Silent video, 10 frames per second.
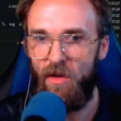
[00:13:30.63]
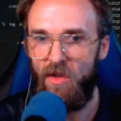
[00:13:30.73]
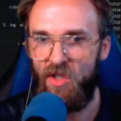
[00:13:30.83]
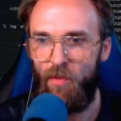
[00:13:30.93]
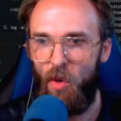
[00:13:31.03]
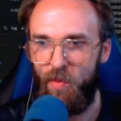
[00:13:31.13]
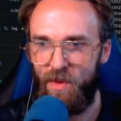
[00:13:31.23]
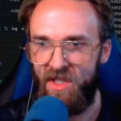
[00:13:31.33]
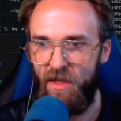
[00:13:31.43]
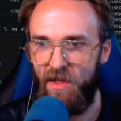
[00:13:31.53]
so, but
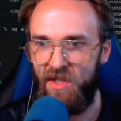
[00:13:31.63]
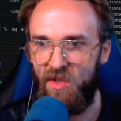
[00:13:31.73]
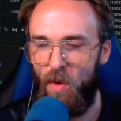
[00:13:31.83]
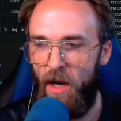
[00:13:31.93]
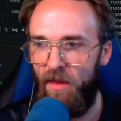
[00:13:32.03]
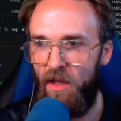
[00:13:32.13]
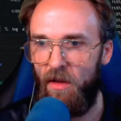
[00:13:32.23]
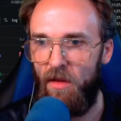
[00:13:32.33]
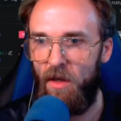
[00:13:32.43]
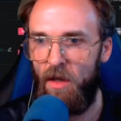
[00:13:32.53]
see, this is why I
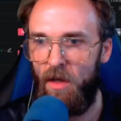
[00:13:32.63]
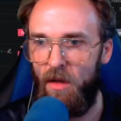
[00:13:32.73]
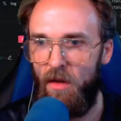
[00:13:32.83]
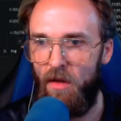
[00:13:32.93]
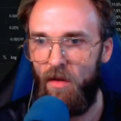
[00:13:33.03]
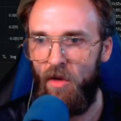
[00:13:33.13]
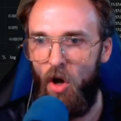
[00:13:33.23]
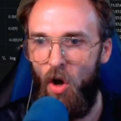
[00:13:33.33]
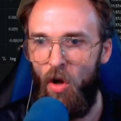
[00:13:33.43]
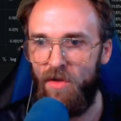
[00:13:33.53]
think the the
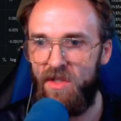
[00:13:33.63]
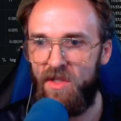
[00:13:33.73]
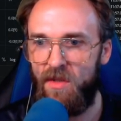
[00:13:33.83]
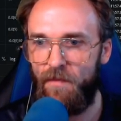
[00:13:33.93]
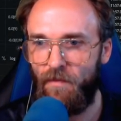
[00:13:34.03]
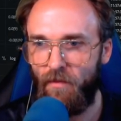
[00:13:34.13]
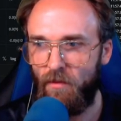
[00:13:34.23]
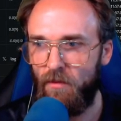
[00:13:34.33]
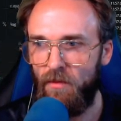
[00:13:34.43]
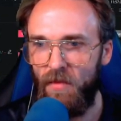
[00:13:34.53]
alts
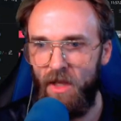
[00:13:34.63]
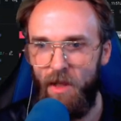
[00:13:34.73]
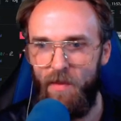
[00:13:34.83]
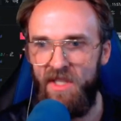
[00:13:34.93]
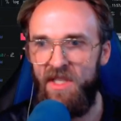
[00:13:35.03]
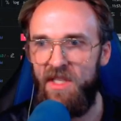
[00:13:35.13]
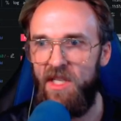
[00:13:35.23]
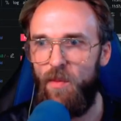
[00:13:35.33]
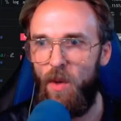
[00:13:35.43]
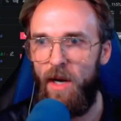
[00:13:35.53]
and the B T
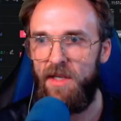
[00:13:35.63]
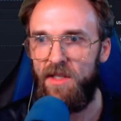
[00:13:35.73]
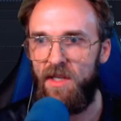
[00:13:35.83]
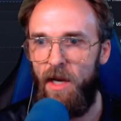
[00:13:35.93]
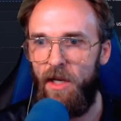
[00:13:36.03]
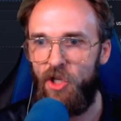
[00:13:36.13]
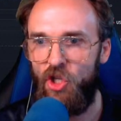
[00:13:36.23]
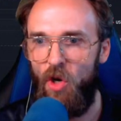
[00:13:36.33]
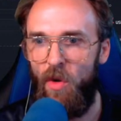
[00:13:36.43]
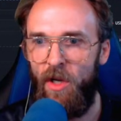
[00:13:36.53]
C price is kind of
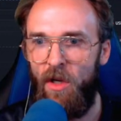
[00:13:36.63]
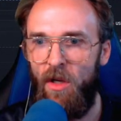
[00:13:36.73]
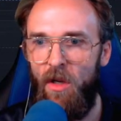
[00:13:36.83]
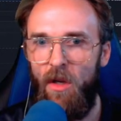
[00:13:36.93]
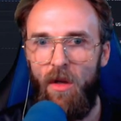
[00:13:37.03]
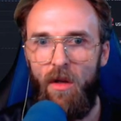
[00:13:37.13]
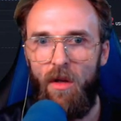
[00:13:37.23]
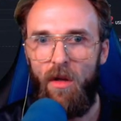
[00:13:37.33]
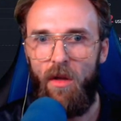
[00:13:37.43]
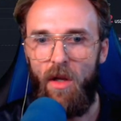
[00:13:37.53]
showing
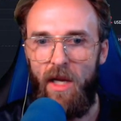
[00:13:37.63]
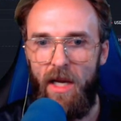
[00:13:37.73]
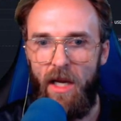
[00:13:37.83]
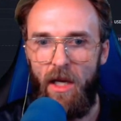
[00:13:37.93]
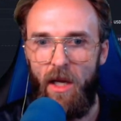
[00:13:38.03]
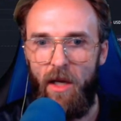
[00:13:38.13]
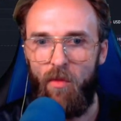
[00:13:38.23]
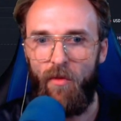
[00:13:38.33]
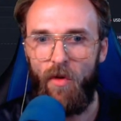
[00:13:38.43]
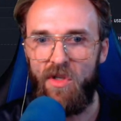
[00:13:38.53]
a a
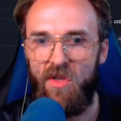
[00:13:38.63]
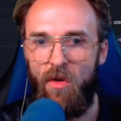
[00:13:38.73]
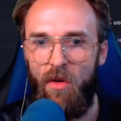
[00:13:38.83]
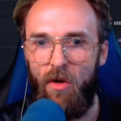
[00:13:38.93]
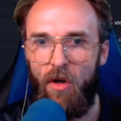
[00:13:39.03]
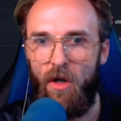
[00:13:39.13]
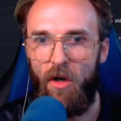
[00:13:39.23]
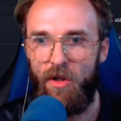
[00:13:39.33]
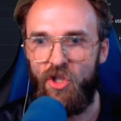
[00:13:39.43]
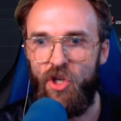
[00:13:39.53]
reversal, or
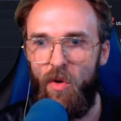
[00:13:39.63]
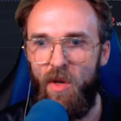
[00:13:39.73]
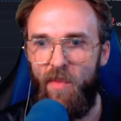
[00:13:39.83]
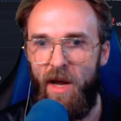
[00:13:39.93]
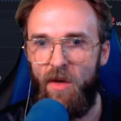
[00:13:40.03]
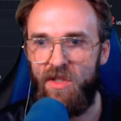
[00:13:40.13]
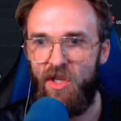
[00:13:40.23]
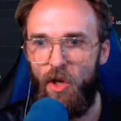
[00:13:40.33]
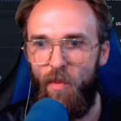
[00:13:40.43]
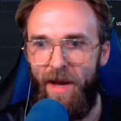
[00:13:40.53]
or it's showing a bounce
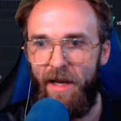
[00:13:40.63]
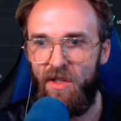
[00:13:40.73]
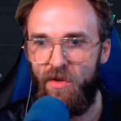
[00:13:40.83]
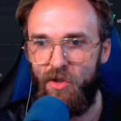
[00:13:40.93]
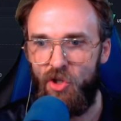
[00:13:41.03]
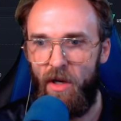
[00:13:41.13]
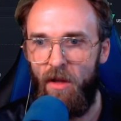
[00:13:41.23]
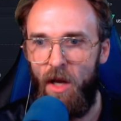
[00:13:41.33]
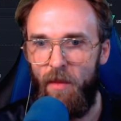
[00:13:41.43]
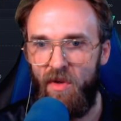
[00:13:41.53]
to go back into the trend
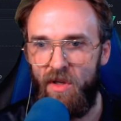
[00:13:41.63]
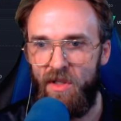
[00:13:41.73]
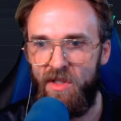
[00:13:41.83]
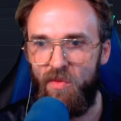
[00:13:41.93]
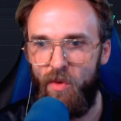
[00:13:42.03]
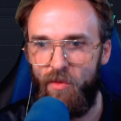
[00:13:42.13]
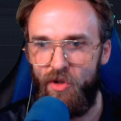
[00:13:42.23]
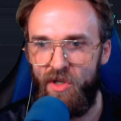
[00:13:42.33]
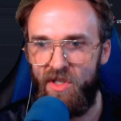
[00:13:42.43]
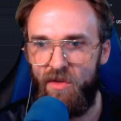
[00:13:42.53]
line, because we were
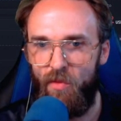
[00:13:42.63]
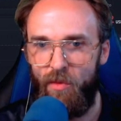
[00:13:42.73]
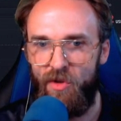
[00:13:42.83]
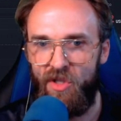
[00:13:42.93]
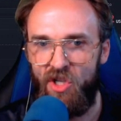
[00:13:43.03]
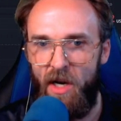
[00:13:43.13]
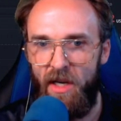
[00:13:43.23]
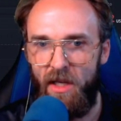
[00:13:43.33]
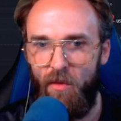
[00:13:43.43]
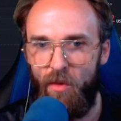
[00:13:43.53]
just we were just trying
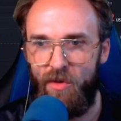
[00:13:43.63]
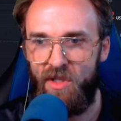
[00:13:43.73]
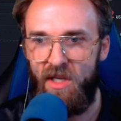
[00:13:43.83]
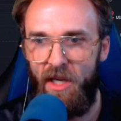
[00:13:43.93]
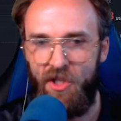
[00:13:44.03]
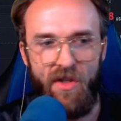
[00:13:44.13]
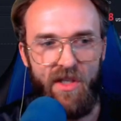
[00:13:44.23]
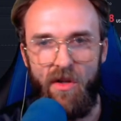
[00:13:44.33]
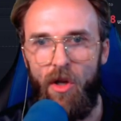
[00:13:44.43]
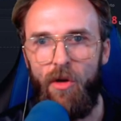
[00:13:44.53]
to we were just catching
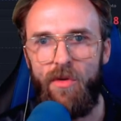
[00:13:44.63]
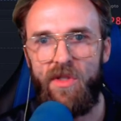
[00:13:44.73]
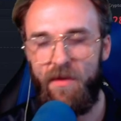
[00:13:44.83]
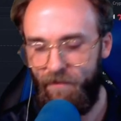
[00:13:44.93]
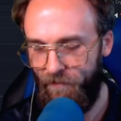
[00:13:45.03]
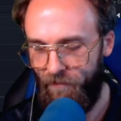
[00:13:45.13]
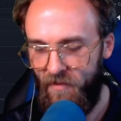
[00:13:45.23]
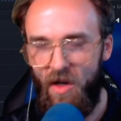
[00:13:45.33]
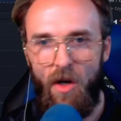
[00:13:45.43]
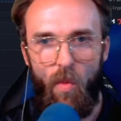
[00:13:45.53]
these lows. So
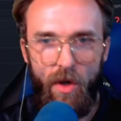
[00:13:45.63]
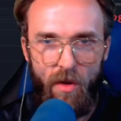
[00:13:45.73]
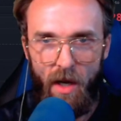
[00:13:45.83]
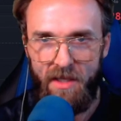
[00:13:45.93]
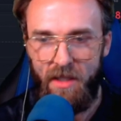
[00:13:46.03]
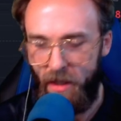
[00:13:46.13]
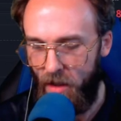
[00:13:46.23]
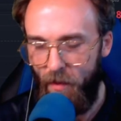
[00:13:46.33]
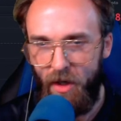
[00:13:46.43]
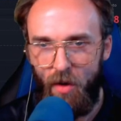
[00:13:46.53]
I don't know. What do you guys think?
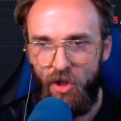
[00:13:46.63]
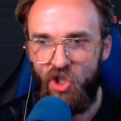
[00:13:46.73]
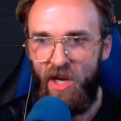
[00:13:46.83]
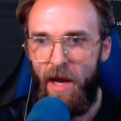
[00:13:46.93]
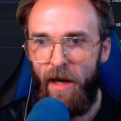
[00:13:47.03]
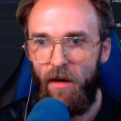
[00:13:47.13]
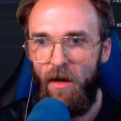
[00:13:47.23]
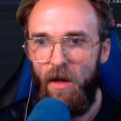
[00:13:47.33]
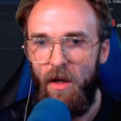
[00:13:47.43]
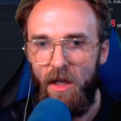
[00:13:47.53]
Let me know in the chat
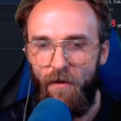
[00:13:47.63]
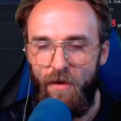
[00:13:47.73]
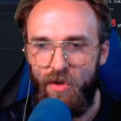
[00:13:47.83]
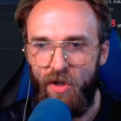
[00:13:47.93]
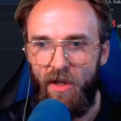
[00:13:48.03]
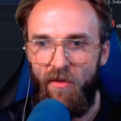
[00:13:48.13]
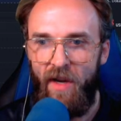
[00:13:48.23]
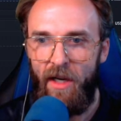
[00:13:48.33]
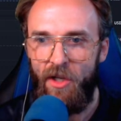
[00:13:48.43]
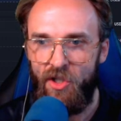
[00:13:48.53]
if you took
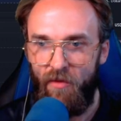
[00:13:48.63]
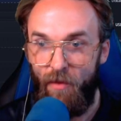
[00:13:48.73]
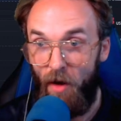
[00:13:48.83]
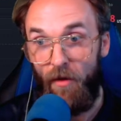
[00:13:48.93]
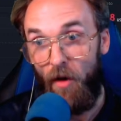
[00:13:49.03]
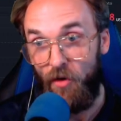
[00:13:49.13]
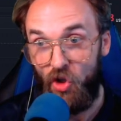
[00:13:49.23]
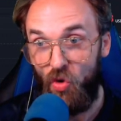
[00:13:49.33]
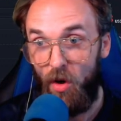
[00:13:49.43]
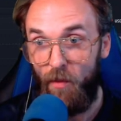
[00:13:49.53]
advantage of, of, of a
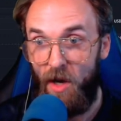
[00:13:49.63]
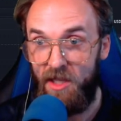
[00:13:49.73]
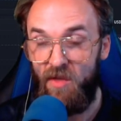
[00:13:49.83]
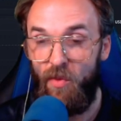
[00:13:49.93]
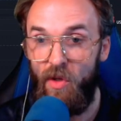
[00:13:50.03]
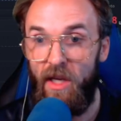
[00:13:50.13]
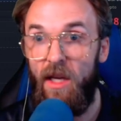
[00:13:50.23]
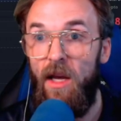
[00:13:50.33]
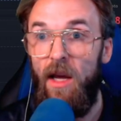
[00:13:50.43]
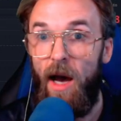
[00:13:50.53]
short, possibly.
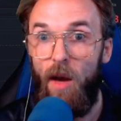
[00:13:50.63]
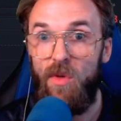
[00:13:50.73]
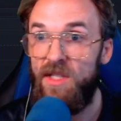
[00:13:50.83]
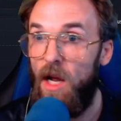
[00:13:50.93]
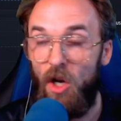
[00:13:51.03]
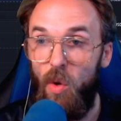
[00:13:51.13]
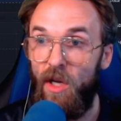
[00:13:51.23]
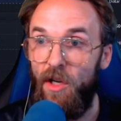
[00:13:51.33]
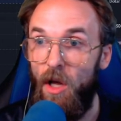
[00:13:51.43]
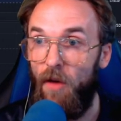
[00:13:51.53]
I was not
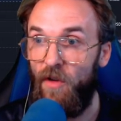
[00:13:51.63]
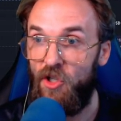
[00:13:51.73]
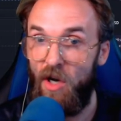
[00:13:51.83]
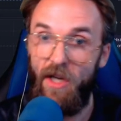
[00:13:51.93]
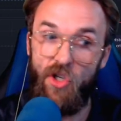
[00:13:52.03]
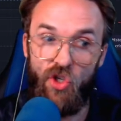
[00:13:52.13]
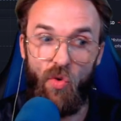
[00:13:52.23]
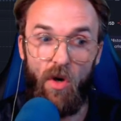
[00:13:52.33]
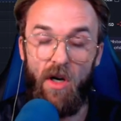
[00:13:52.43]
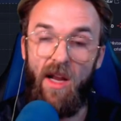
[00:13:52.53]
quick enough. I tried to
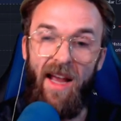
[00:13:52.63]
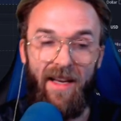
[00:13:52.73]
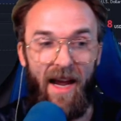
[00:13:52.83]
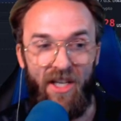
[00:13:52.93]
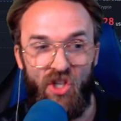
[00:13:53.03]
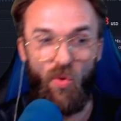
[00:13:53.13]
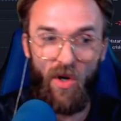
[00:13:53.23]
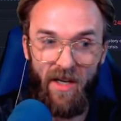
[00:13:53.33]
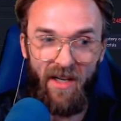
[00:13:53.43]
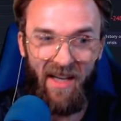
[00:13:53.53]
short. I, I
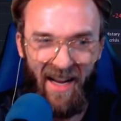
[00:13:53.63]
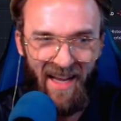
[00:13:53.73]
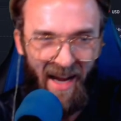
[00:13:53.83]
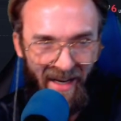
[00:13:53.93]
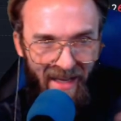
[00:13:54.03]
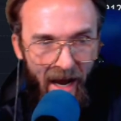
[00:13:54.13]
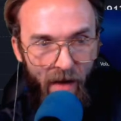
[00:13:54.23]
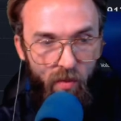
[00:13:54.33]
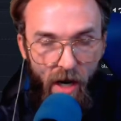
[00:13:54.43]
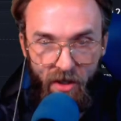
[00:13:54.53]
shorted, and I, I,
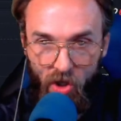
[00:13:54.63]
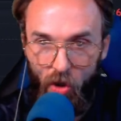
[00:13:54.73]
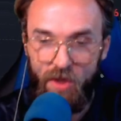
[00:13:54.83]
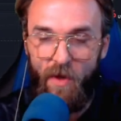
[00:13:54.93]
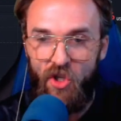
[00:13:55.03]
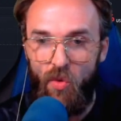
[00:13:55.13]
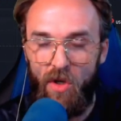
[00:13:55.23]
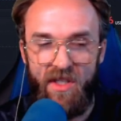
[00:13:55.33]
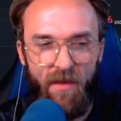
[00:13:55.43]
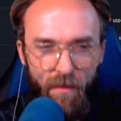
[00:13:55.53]
I, I closed my
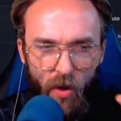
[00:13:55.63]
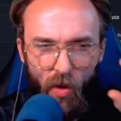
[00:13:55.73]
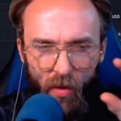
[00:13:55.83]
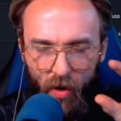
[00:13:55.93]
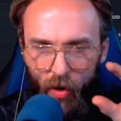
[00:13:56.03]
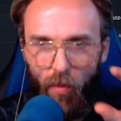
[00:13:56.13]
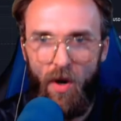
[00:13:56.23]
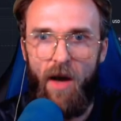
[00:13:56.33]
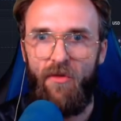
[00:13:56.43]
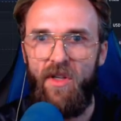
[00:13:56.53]
shorts in little little
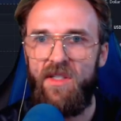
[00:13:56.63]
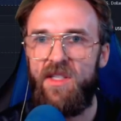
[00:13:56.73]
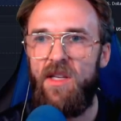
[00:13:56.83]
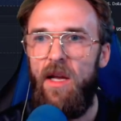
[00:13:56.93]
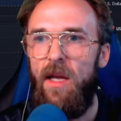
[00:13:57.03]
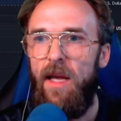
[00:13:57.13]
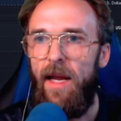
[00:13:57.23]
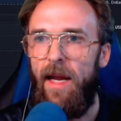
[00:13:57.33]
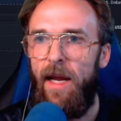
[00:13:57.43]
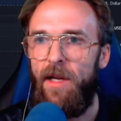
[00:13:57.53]
profits.
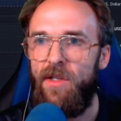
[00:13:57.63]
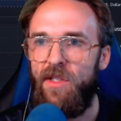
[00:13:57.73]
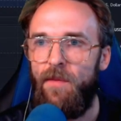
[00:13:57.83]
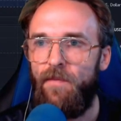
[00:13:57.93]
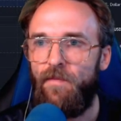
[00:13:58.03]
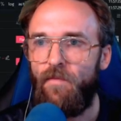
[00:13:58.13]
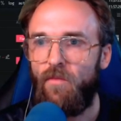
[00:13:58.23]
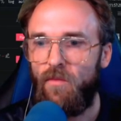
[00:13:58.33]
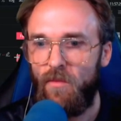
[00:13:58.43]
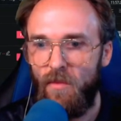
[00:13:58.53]
And
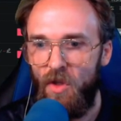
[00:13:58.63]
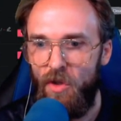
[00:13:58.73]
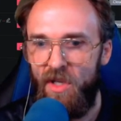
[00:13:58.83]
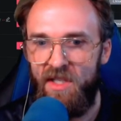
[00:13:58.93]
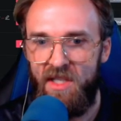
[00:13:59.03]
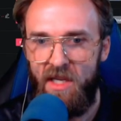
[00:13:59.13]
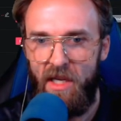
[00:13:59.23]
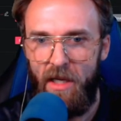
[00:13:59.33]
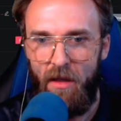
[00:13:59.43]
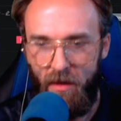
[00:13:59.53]
you can
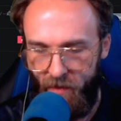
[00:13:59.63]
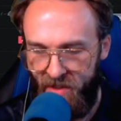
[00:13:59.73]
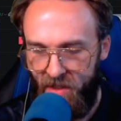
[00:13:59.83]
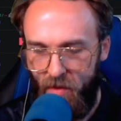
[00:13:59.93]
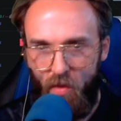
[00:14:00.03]
see, let me see the